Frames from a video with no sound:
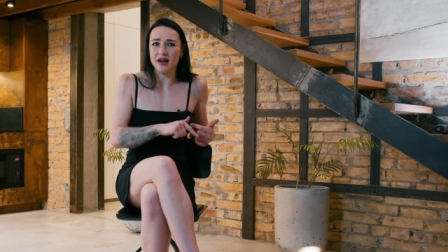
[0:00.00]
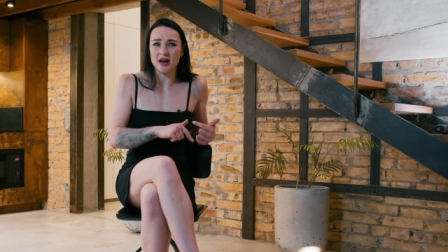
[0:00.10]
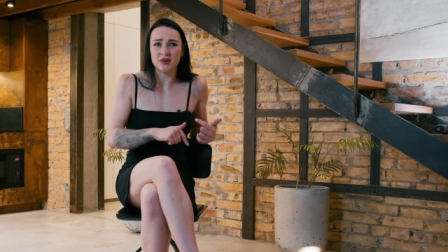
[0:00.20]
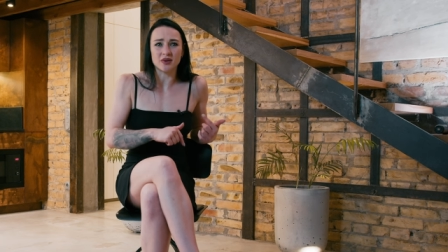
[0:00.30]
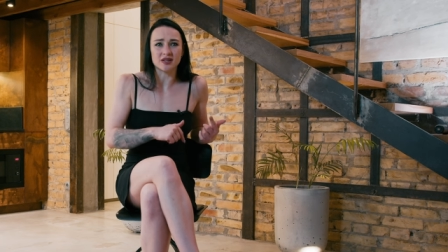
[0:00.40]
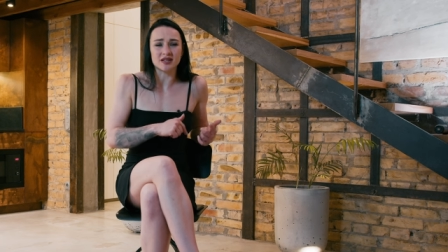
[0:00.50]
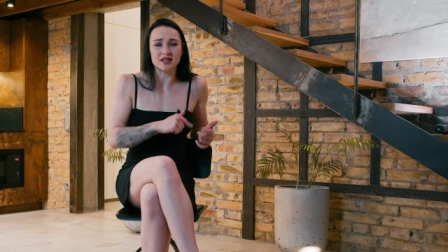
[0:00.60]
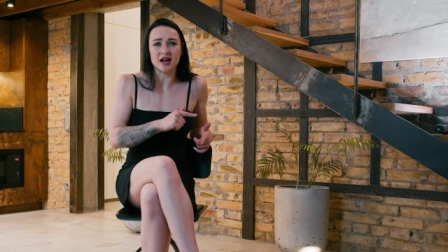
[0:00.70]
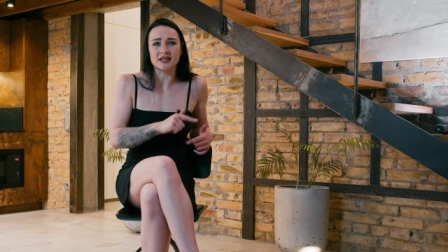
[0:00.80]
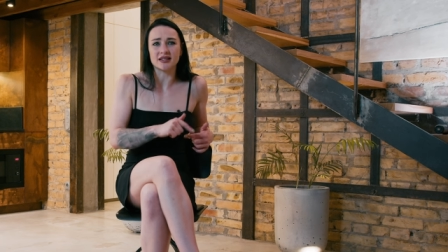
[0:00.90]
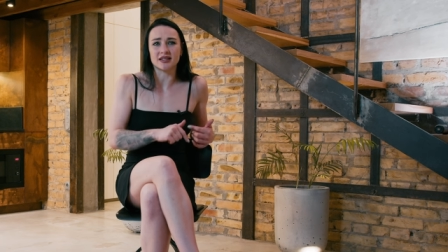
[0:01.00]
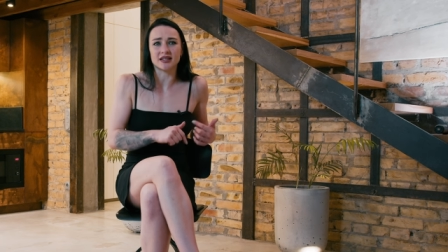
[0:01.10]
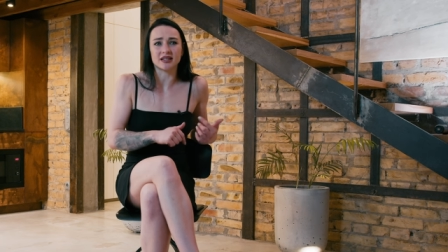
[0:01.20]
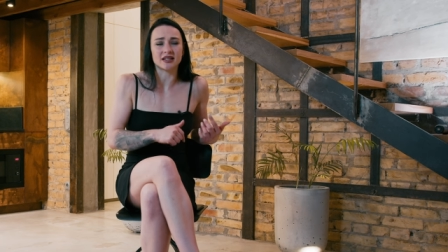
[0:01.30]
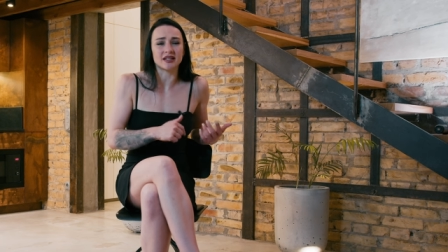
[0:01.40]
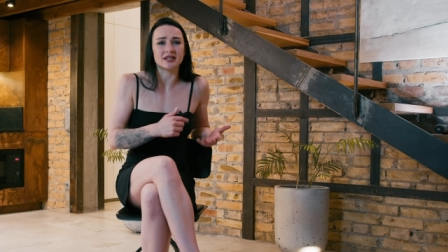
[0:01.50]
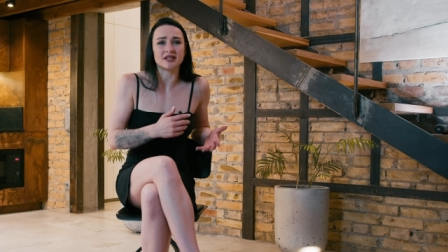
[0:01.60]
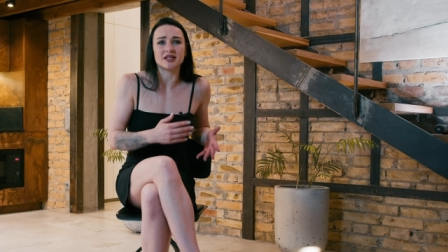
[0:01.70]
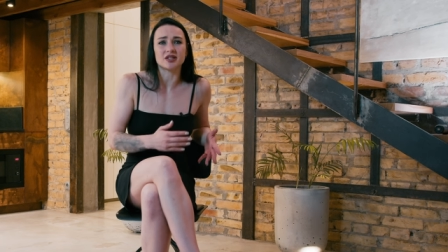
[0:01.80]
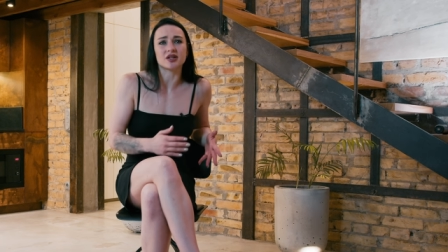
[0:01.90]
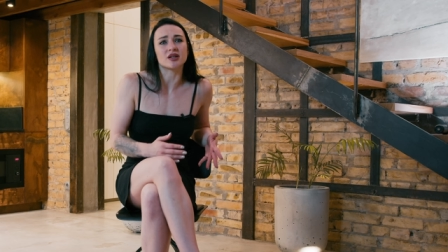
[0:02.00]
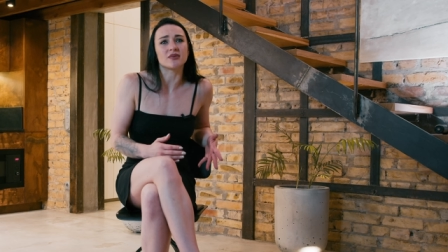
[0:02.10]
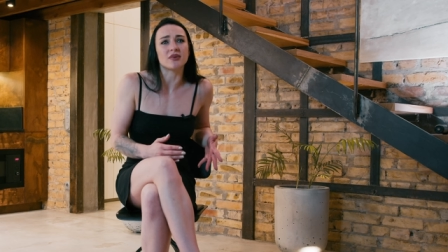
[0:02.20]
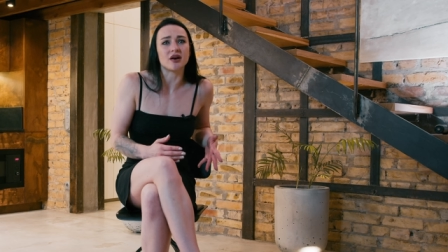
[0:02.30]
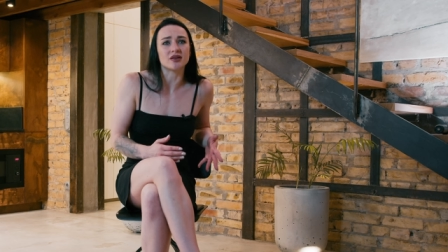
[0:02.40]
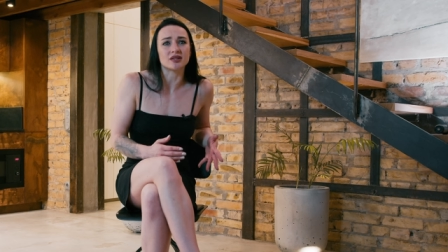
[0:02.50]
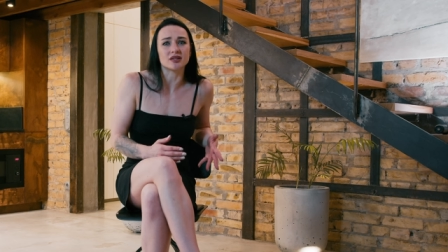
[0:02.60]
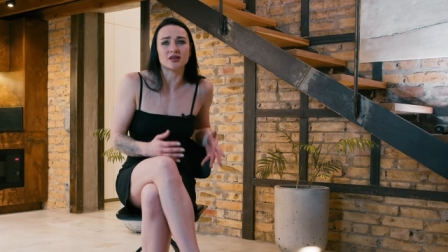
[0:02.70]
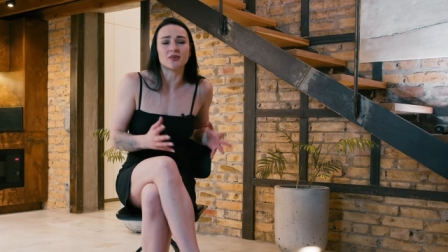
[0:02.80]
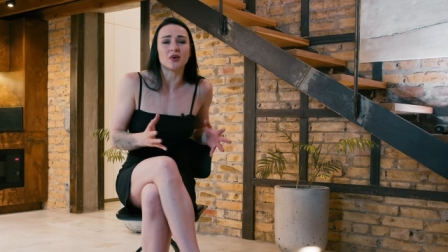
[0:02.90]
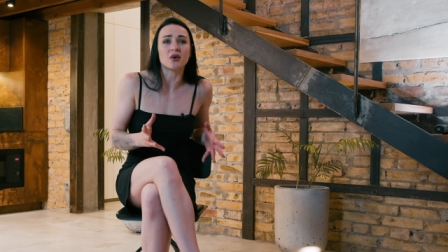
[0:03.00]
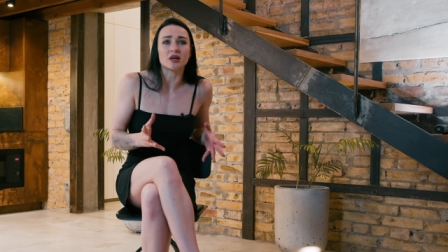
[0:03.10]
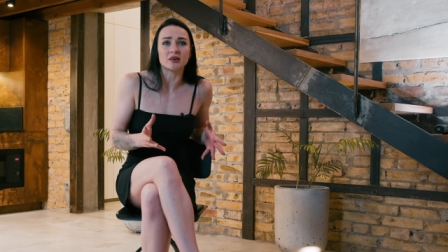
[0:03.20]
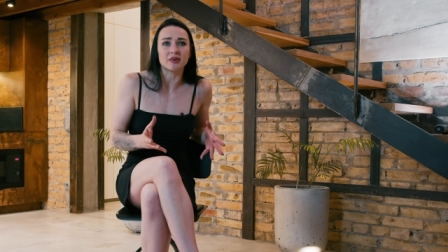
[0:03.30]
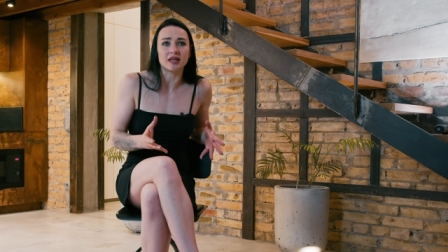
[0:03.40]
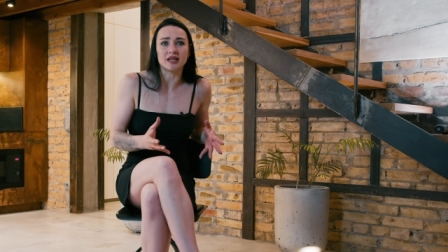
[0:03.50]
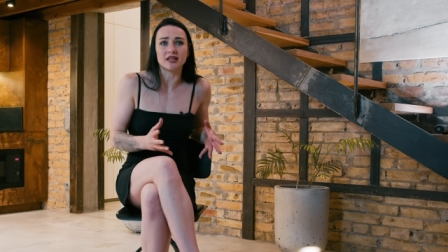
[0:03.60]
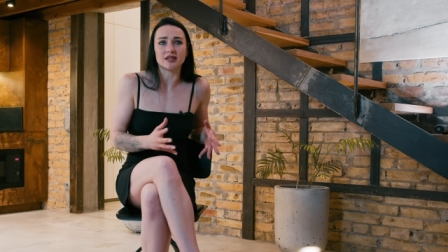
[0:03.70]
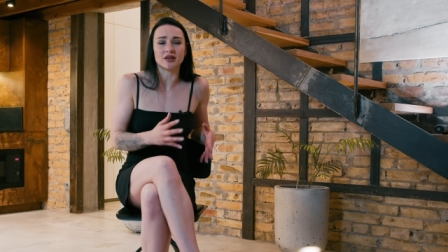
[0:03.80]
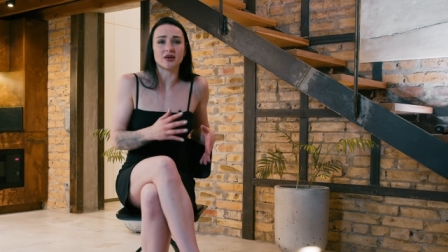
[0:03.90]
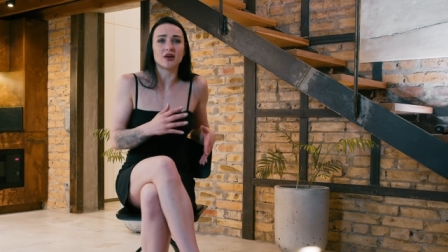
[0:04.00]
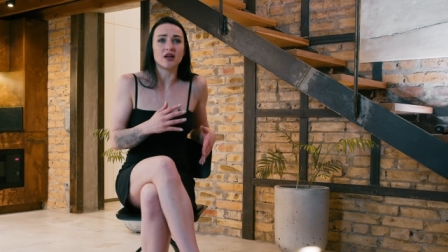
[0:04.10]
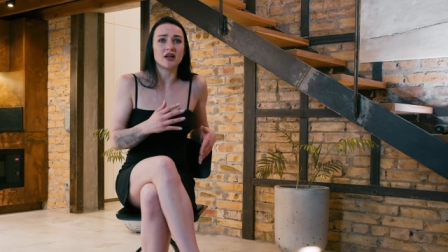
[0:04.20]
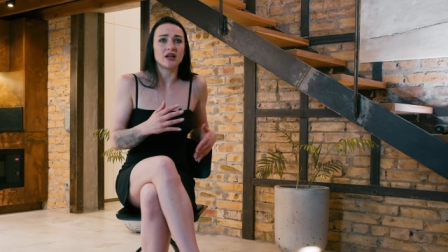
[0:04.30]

I wasn't asking teacher about to support me, to